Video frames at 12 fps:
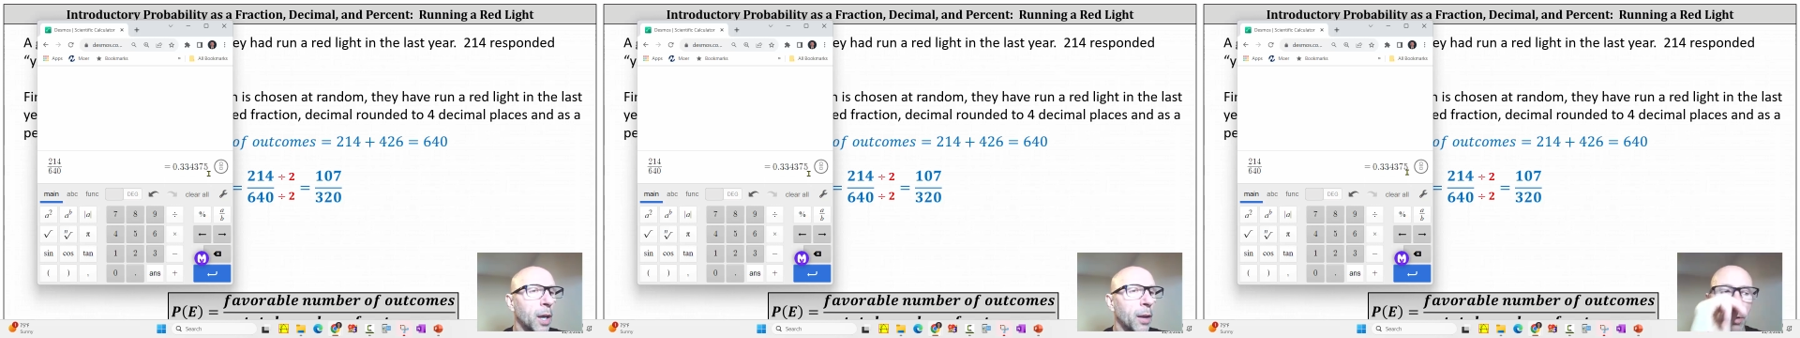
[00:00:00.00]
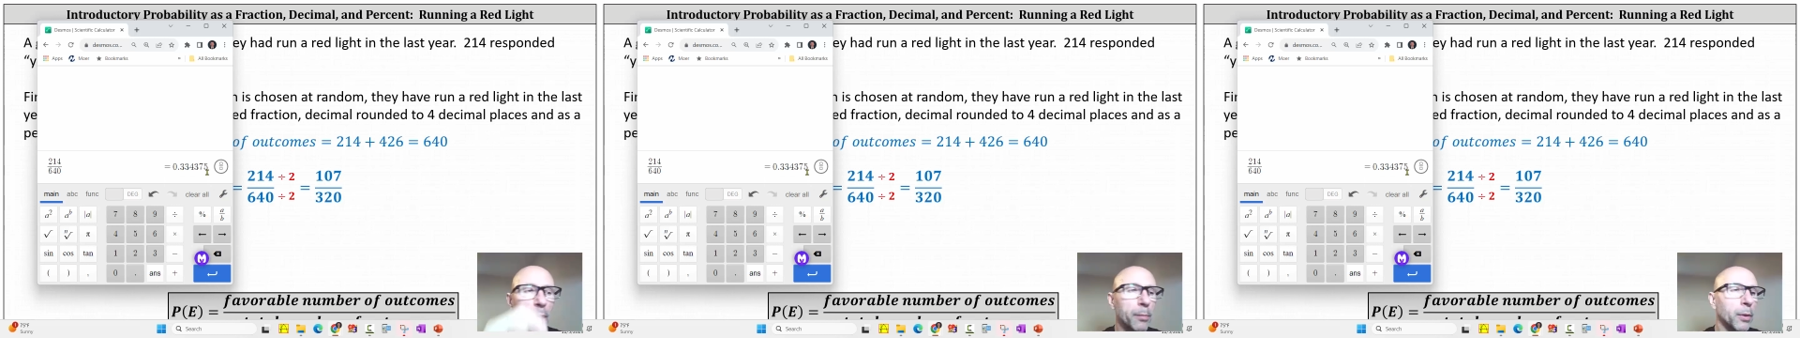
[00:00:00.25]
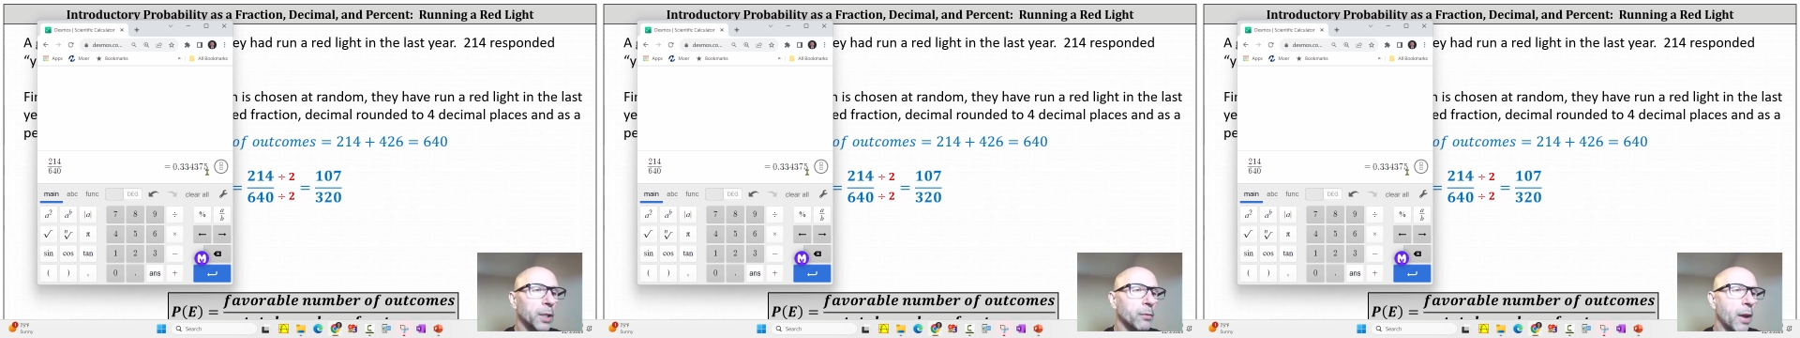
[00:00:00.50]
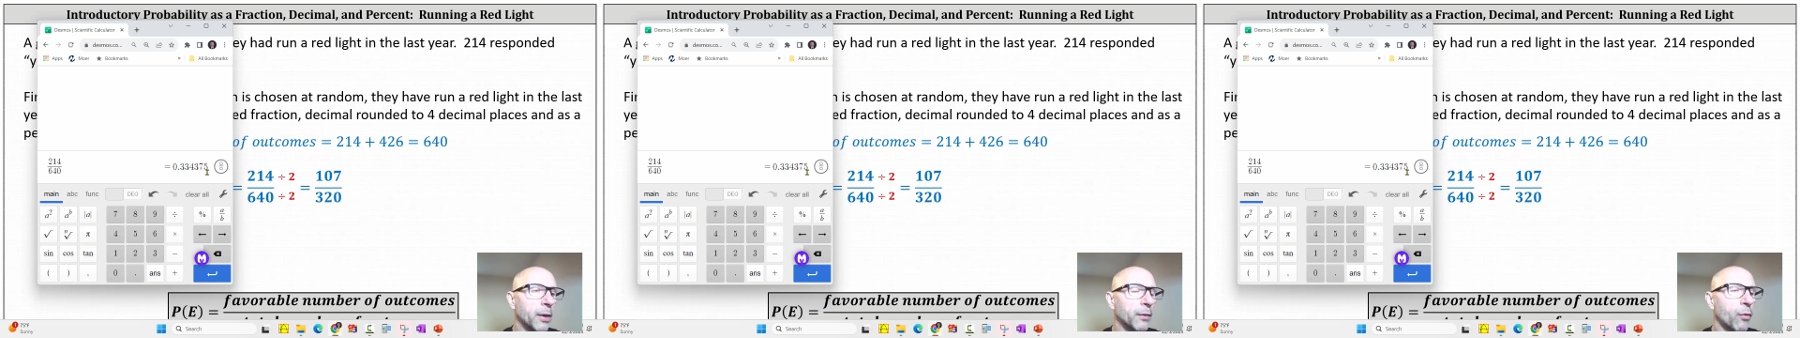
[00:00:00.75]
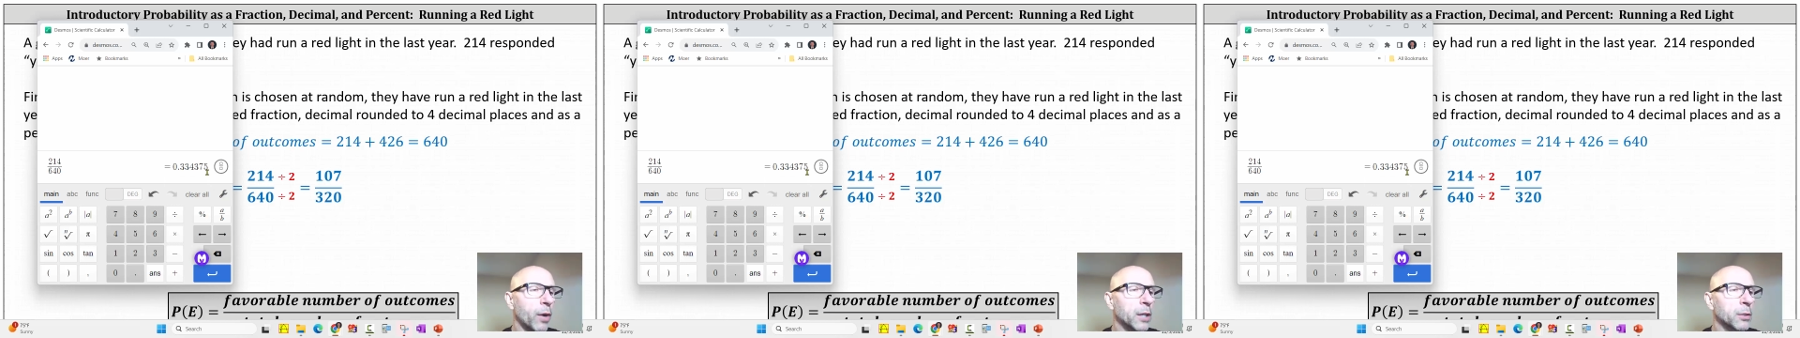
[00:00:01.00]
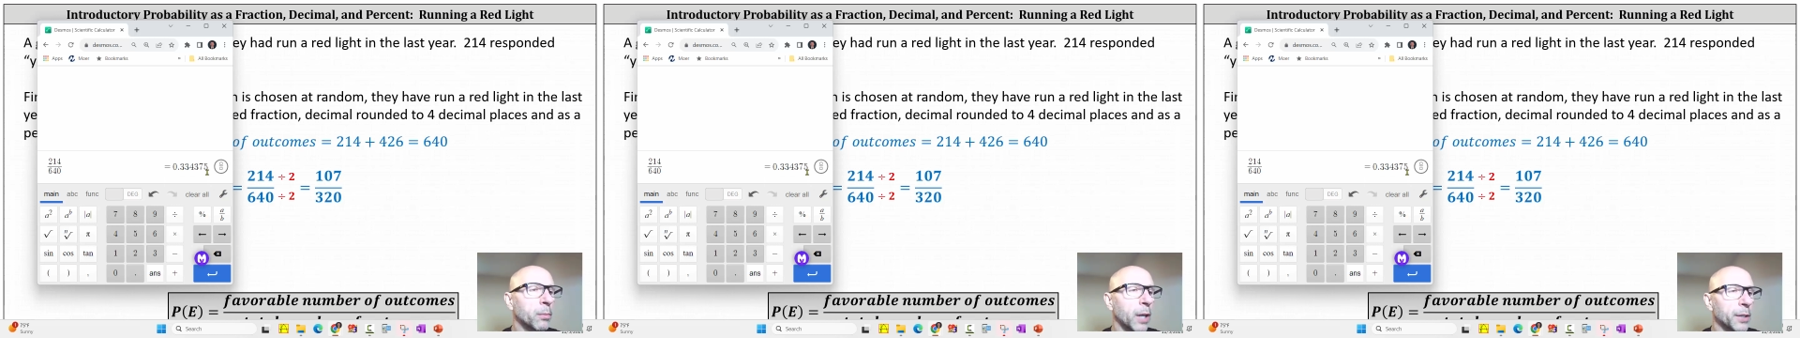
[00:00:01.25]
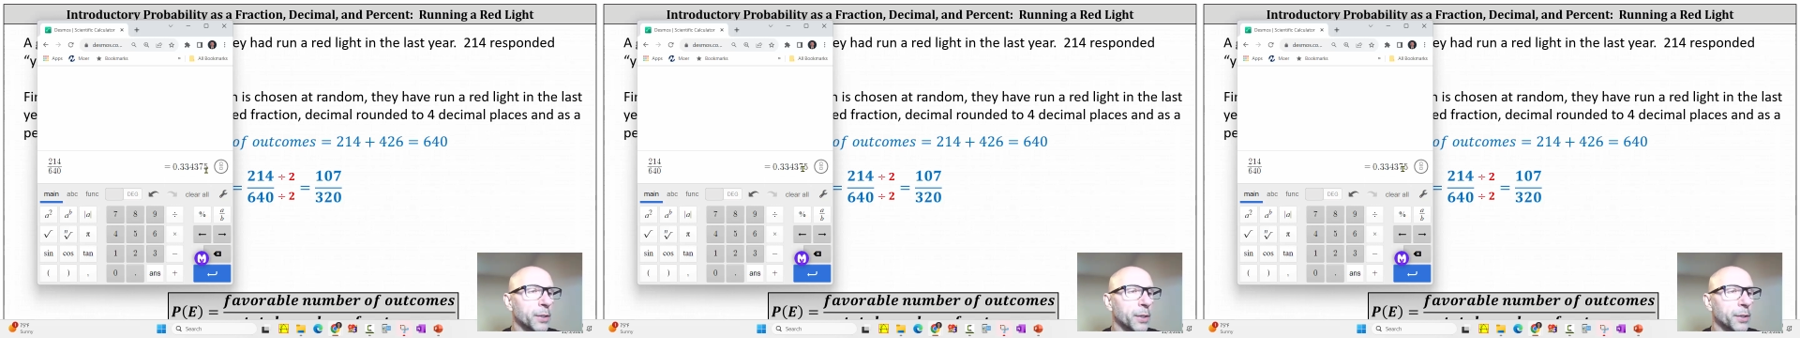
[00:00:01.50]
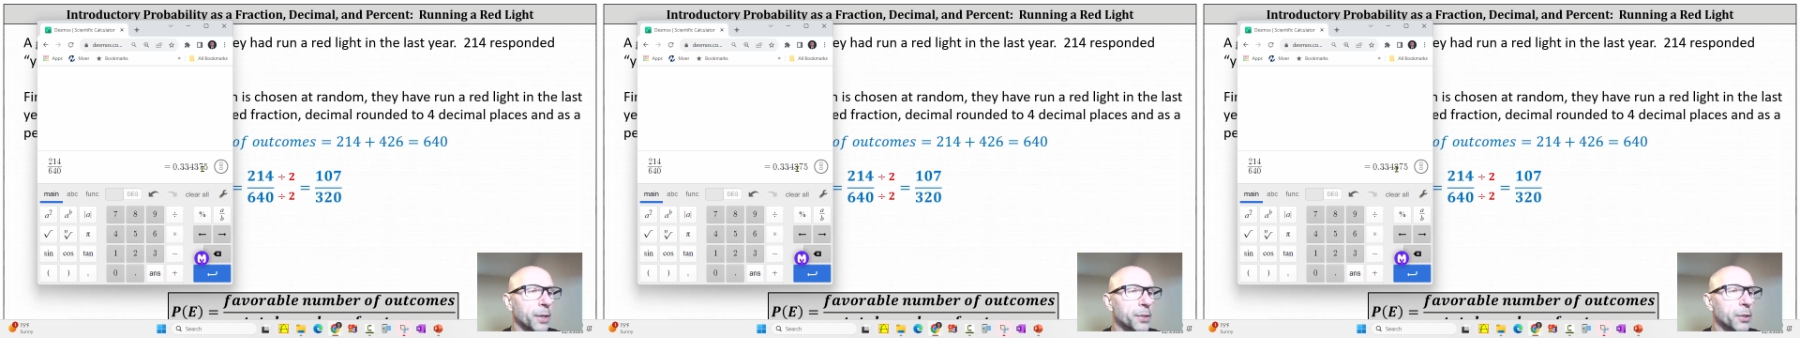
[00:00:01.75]
the probability rounded to four decimal
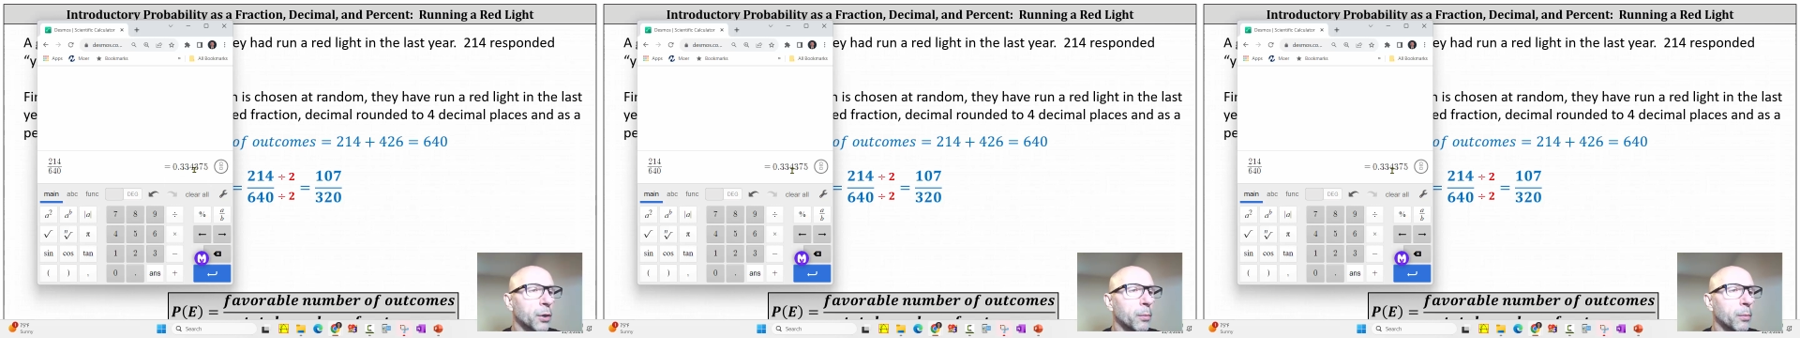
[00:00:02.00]
places is